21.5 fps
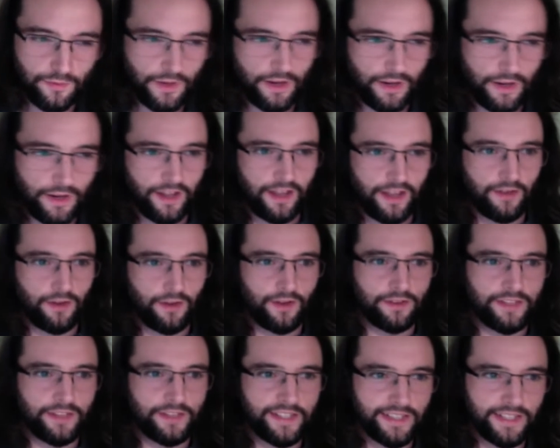
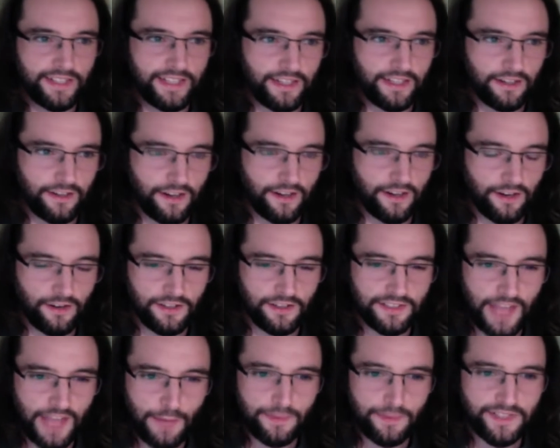initially are
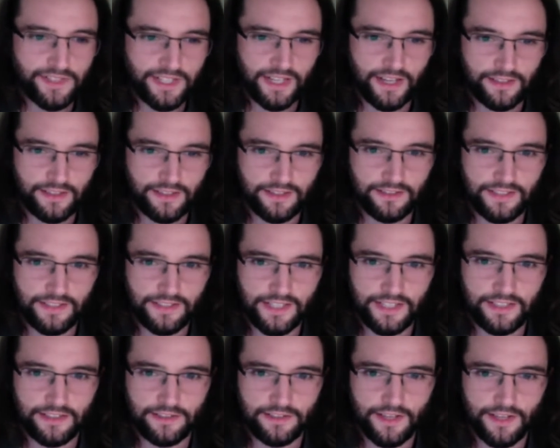establishing at the
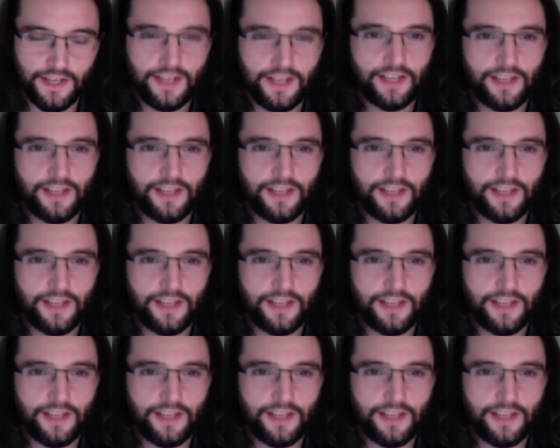scene is